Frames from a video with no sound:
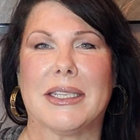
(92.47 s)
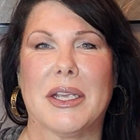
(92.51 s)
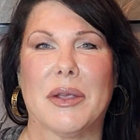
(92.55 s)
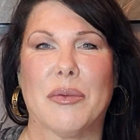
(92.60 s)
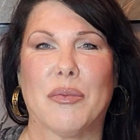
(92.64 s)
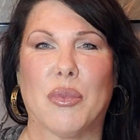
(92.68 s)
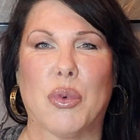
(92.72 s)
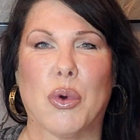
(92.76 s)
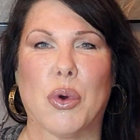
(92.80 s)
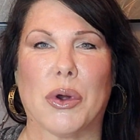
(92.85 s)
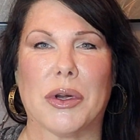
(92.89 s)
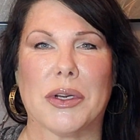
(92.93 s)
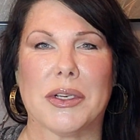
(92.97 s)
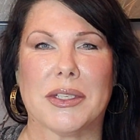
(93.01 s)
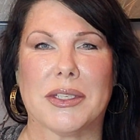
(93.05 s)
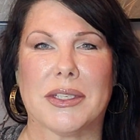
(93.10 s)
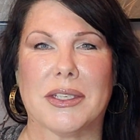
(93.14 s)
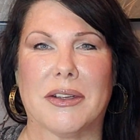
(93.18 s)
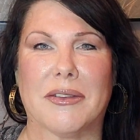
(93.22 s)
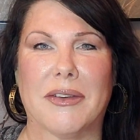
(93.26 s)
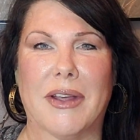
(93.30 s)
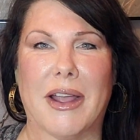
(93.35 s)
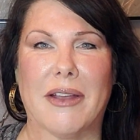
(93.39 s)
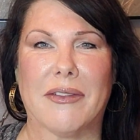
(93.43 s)
the
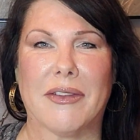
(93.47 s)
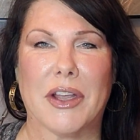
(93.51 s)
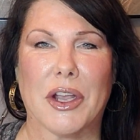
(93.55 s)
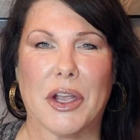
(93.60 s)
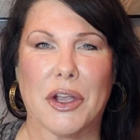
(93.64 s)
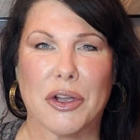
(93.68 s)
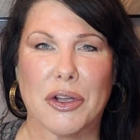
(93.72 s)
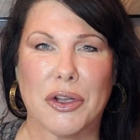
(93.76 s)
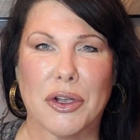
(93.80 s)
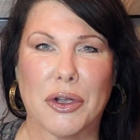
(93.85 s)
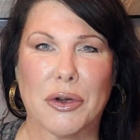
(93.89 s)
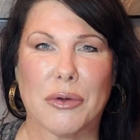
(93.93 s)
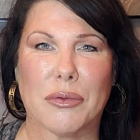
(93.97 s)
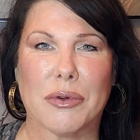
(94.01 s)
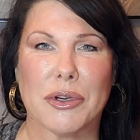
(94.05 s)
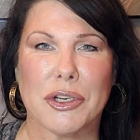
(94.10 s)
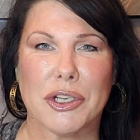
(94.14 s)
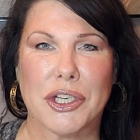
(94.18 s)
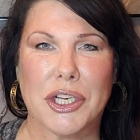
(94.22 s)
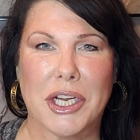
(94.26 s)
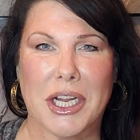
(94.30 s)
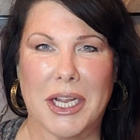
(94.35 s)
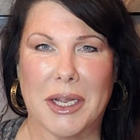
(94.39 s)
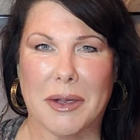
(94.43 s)
importance of having a good
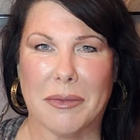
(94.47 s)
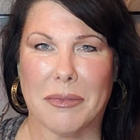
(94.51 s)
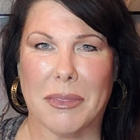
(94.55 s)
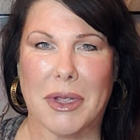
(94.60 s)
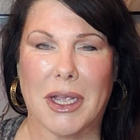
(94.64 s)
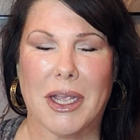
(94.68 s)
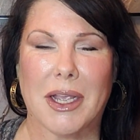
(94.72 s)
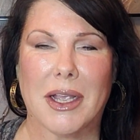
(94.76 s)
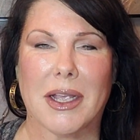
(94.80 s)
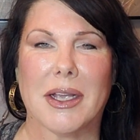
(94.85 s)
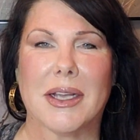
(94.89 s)
regime.